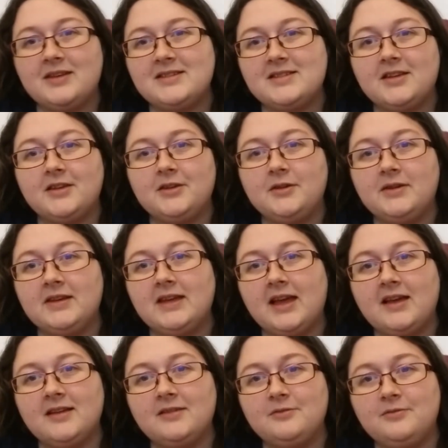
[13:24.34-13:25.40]
So yeah,
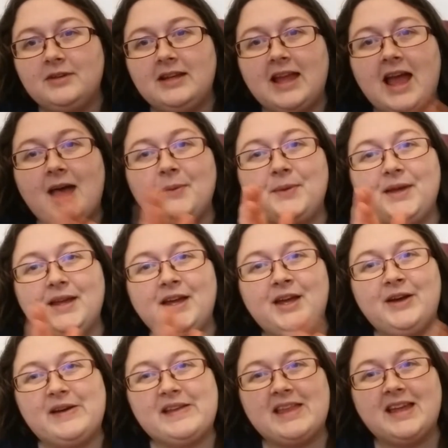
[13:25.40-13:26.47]
really happy
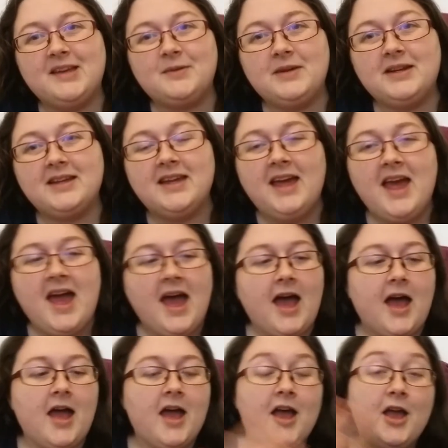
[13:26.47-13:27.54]
with Hedwig.
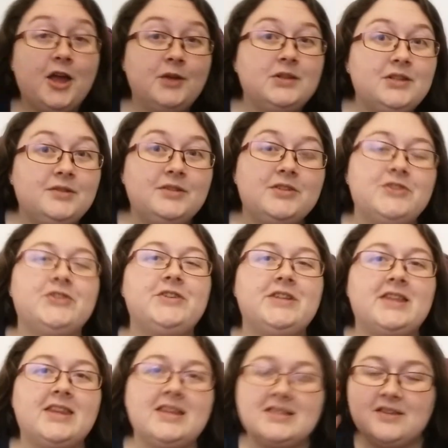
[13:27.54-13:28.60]
I hope you enjoyed
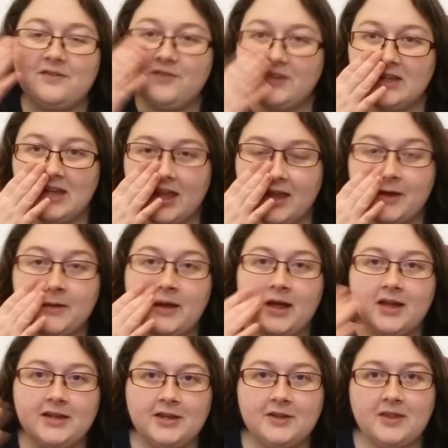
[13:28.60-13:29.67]
this video.
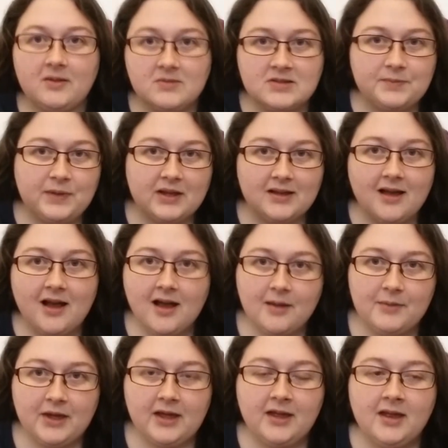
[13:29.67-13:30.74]
I know that it was a bit
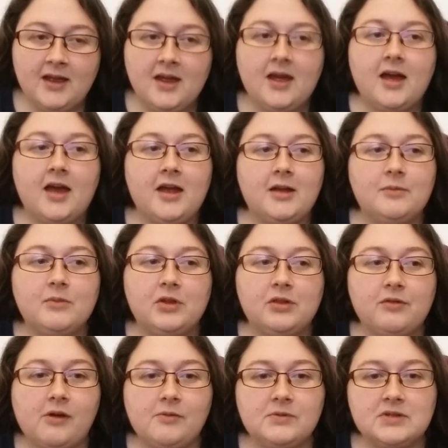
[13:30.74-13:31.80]
calmer. My
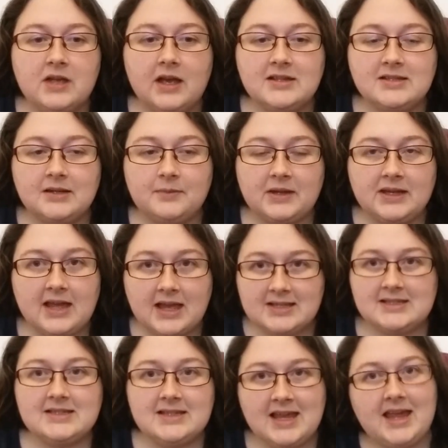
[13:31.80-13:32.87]
throat was hurting a bit
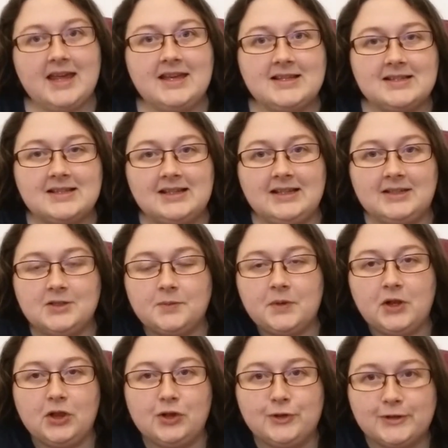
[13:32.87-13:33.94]
yesterday. It's cleared up a
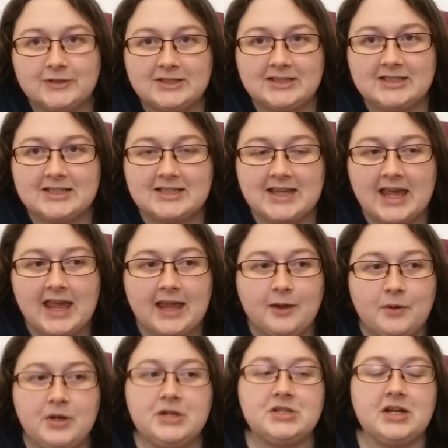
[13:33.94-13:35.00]
lot today,
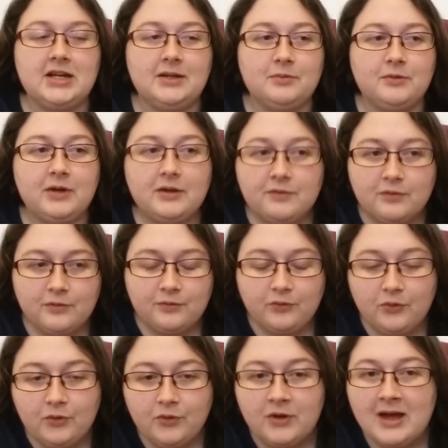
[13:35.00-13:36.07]
which I am grateful
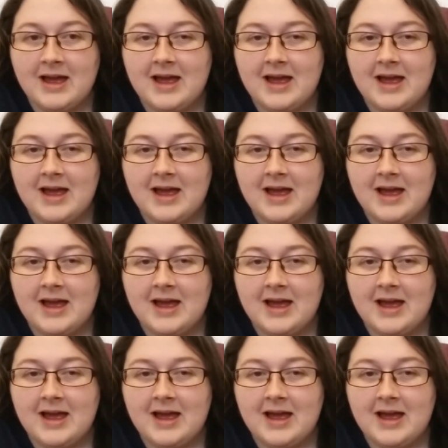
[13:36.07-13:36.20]
for,